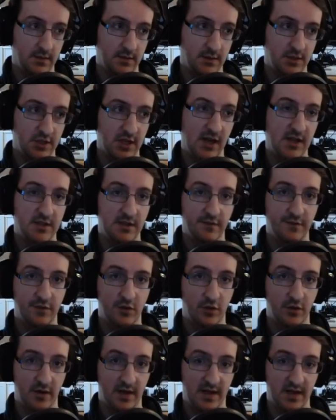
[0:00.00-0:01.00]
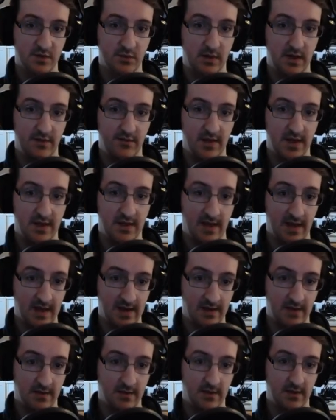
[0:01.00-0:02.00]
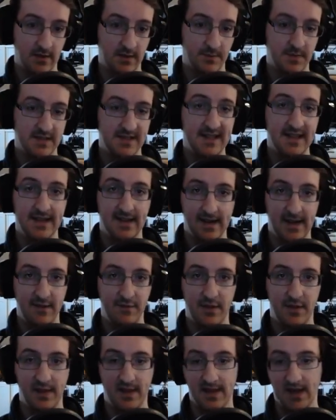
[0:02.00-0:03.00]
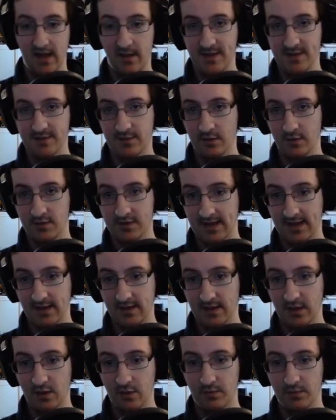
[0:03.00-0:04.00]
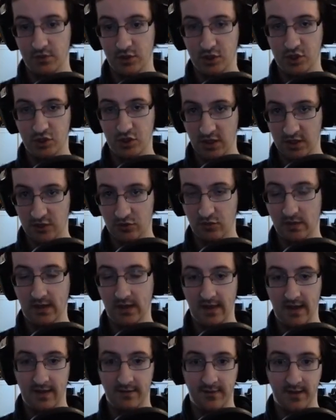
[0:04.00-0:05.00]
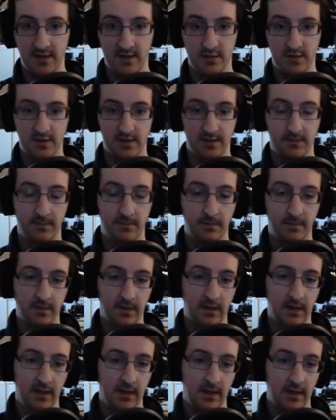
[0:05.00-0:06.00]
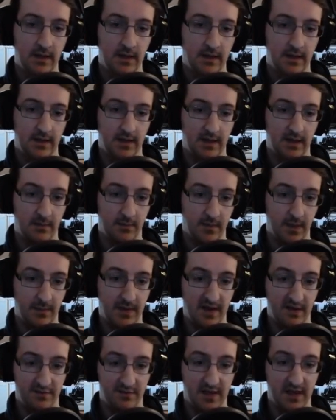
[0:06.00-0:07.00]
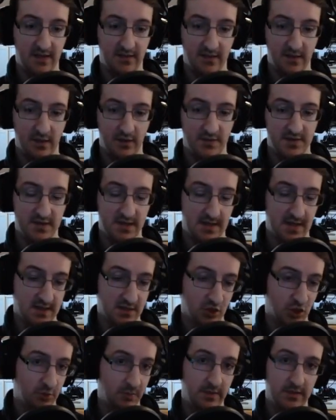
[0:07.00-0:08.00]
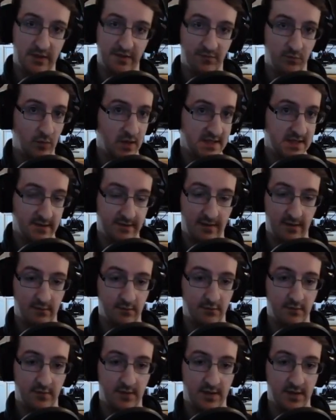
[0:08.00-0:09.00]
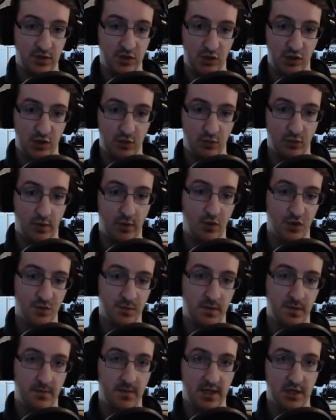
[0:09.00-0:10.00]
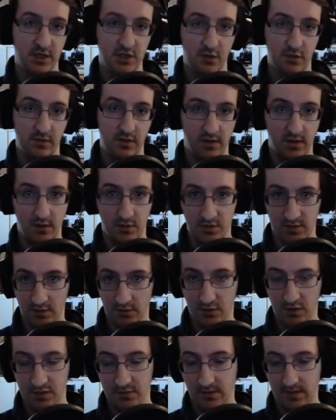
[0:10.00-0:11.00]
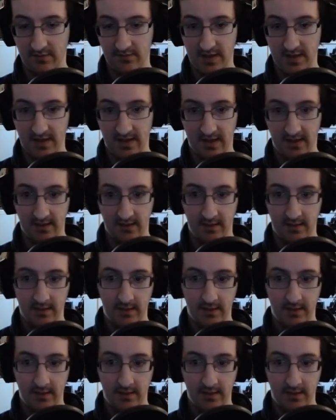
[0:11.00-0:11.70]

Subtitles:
charging Photon Art whenever you can, particularly if you think an enemy is going to attack you, just so you can trigger that Avenger. Apart from that, obviously it has a couple of different ways of countering, so you want to always be making sure that you're using those whenever you can.